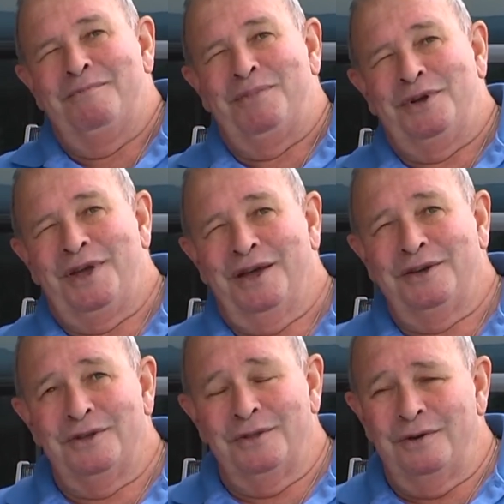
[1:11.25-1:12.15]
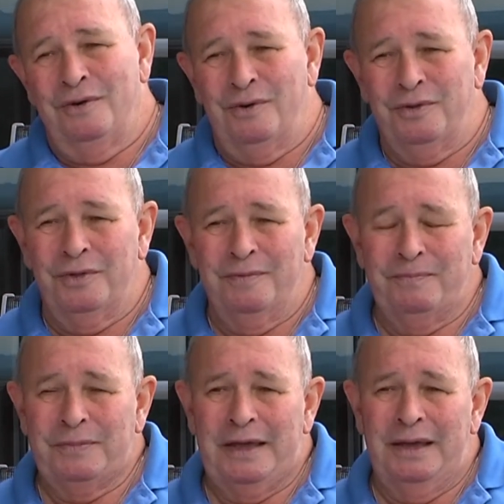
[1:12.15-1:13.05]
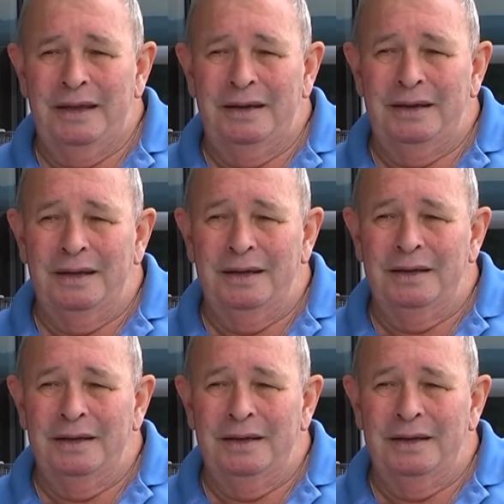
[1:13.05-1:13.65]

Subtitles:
but going to the north, and